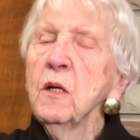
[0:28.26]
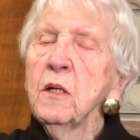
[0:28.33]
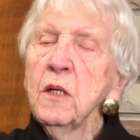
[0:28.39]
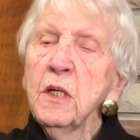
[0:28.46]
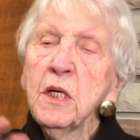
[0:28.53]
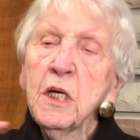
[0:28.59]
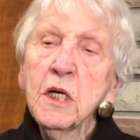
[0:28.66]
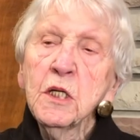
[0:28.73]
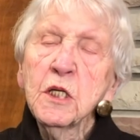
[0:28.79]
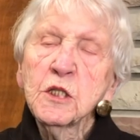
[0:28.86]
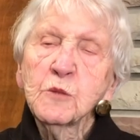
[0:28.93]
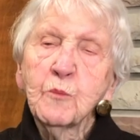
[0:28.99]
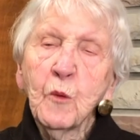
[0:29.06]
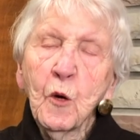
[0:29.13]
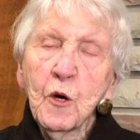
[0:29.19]
He and
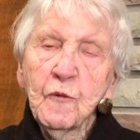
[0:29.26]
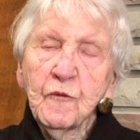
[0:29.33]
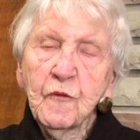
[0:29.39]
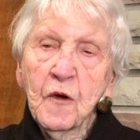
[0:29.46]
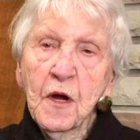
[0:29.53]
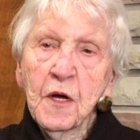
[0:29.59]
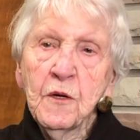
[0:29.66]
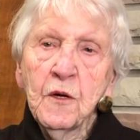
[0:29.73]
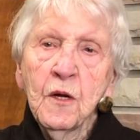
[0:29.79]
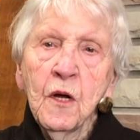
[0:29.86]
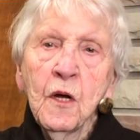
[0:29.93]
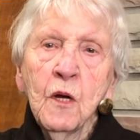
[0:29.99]
his boyfriend